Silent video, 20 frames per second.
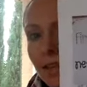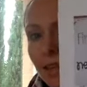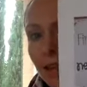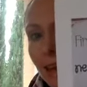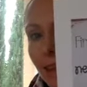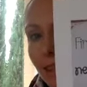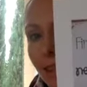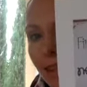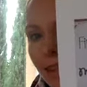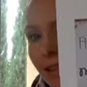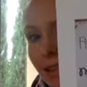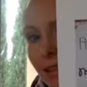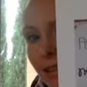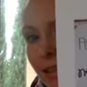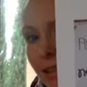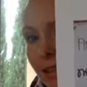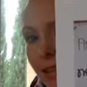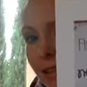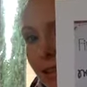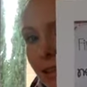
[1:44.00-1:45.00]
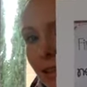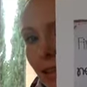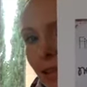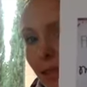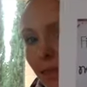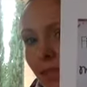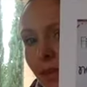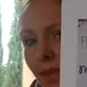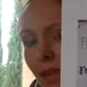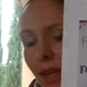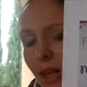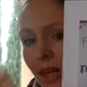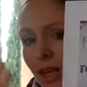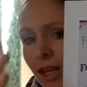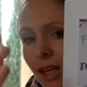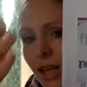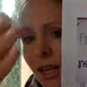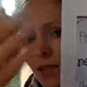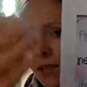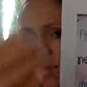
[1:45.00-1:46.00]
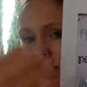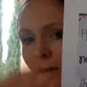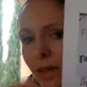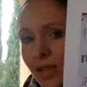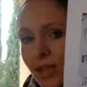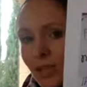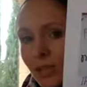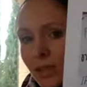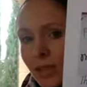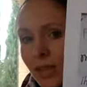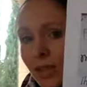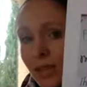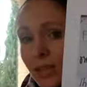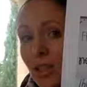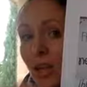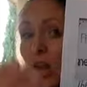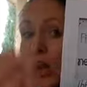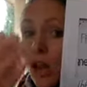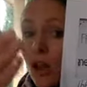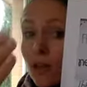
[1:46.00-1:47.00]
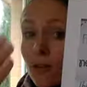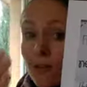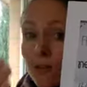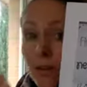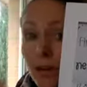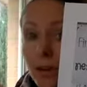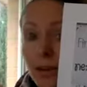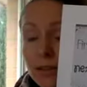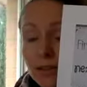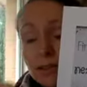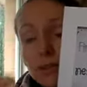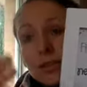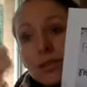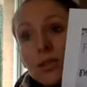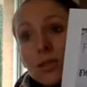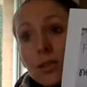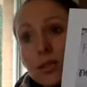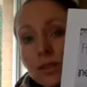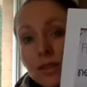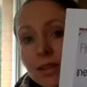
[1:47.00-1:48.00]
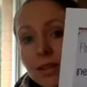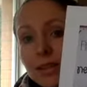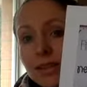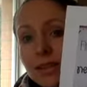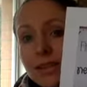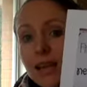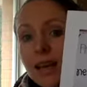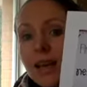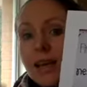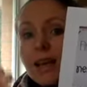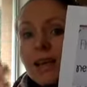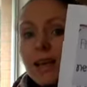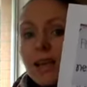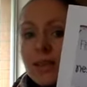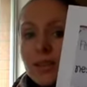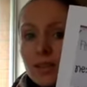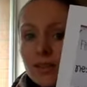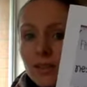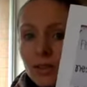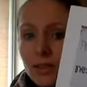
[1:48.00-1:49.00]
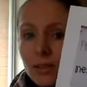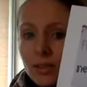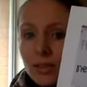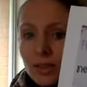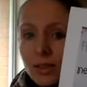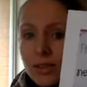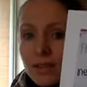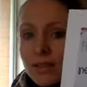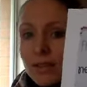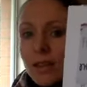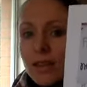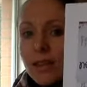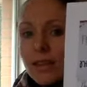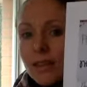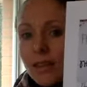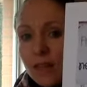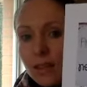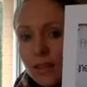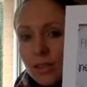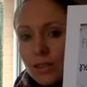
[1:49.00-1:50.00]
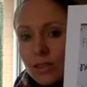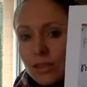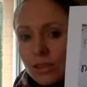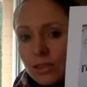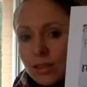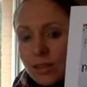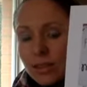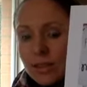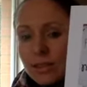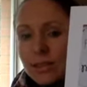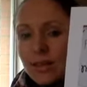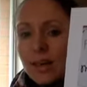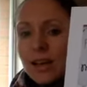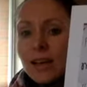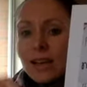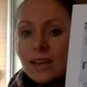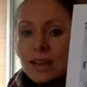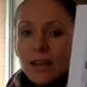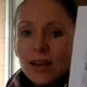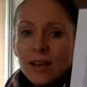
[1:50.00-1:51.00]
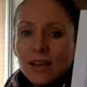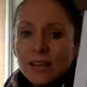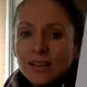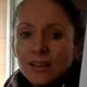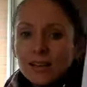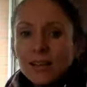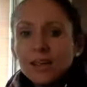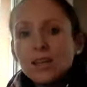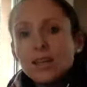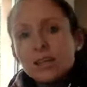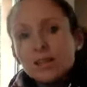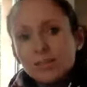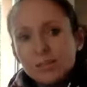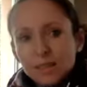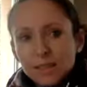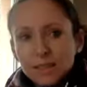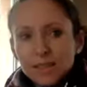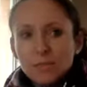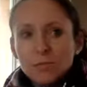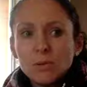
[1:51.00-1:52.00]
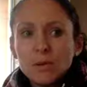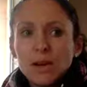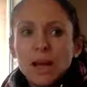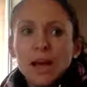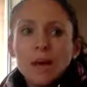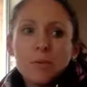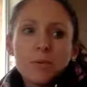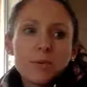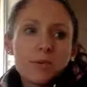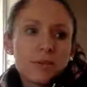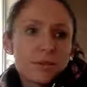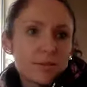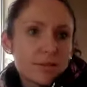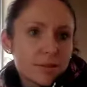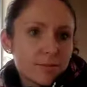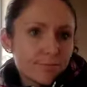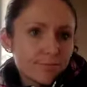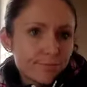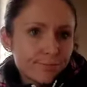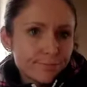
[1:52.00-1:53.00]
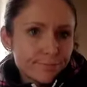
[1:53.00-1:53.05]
that there is, in an informational text, first you do this, next you do this, then you do this, lastly this is what happens.